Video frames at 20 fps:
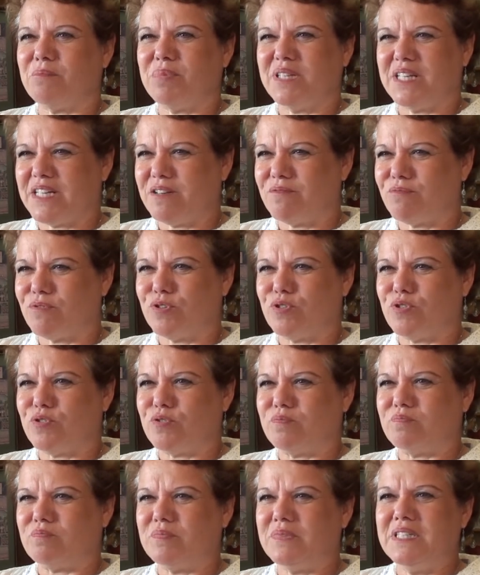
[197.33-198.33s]

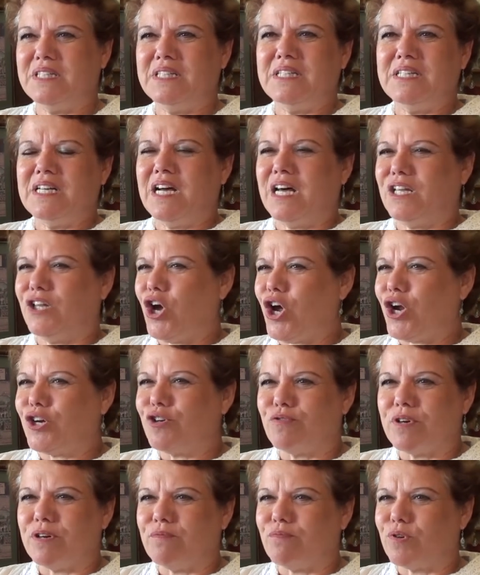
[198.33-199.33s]
playroom,
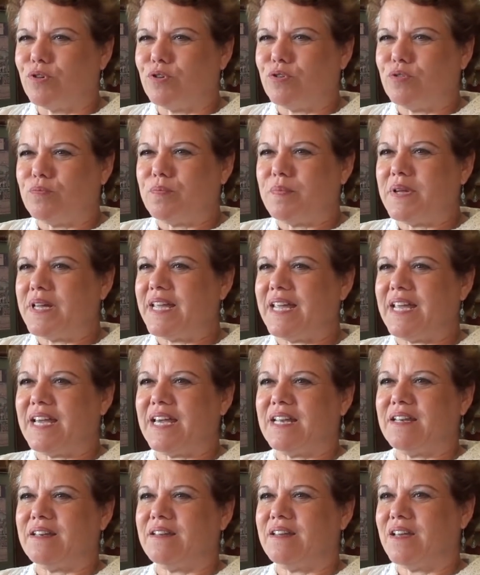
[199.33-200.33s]
laundry room,
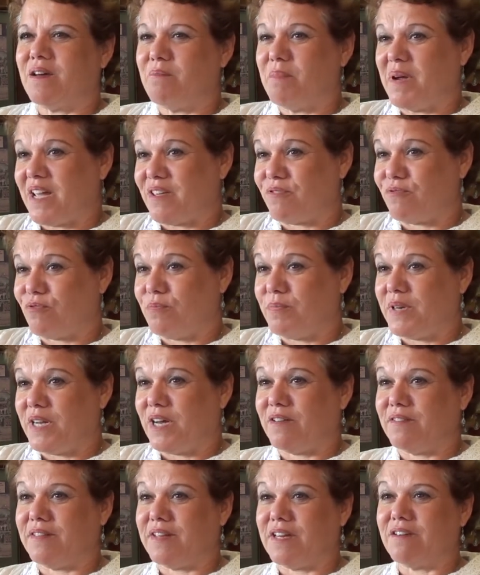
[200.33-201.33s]
and a bathroom
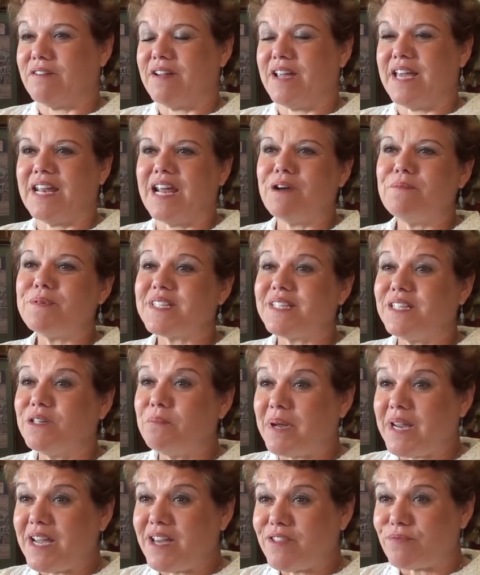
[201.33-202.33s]
down there, and I was in the
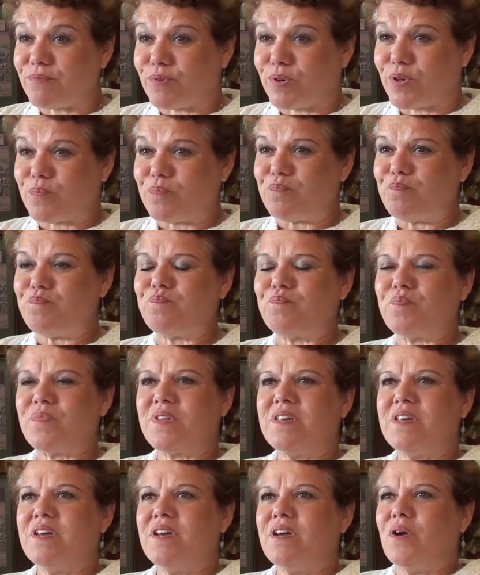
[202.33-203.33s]
bathroom.
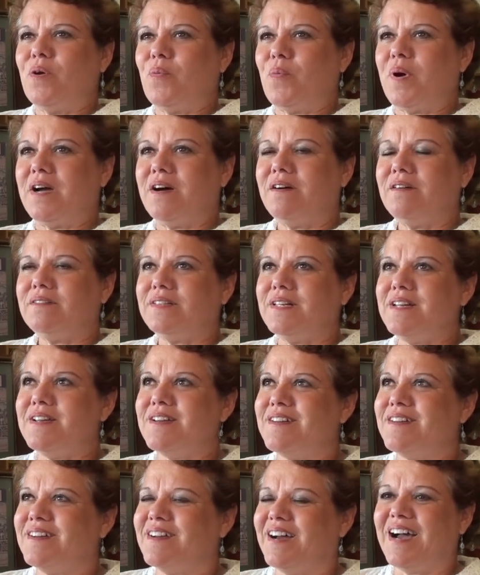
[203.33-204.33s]
Well,
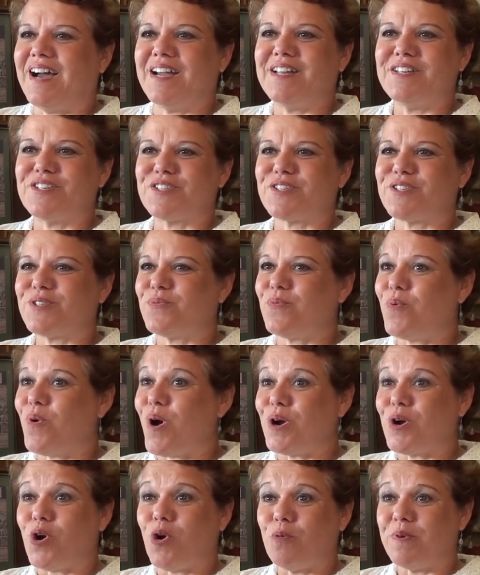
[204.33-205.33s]
I just
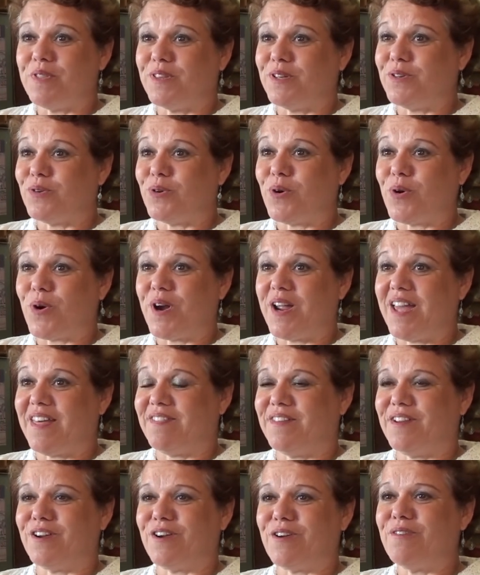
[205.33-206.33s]
swung open the door,
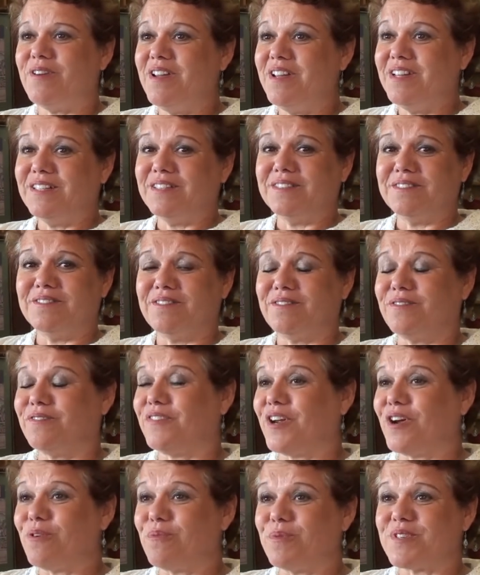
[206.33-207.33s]
and
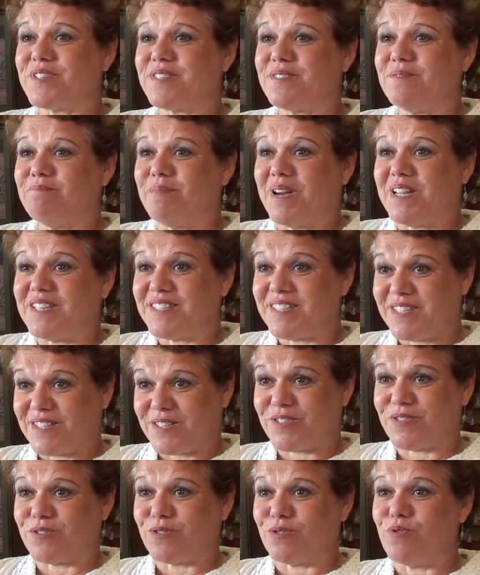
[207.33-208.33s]
there was my
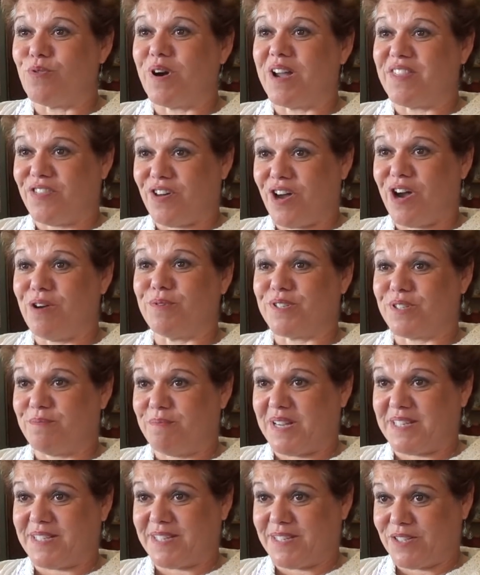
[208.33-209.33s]
sister, who I thought was
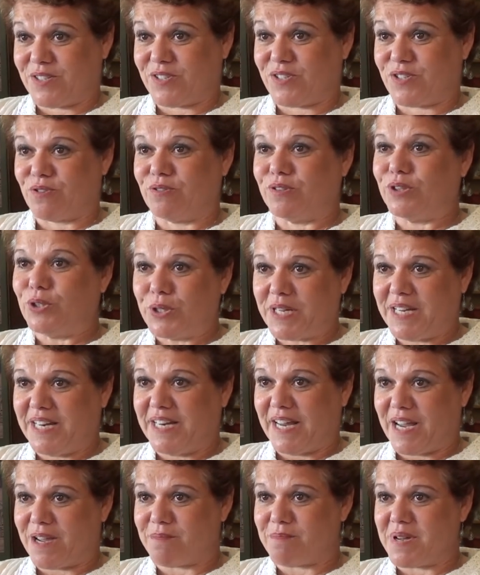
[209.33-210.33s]
my sister,
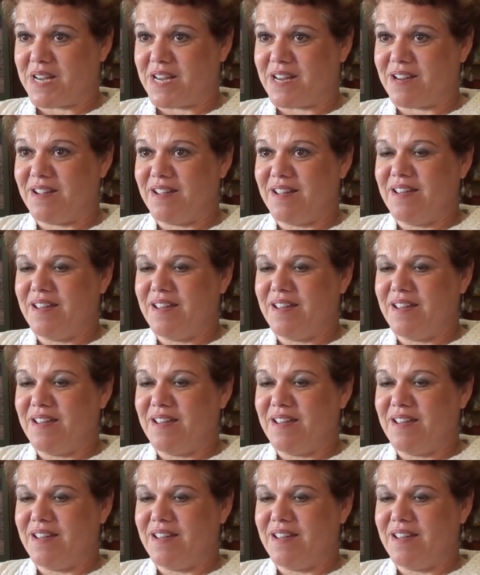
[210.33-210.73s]
looking at me.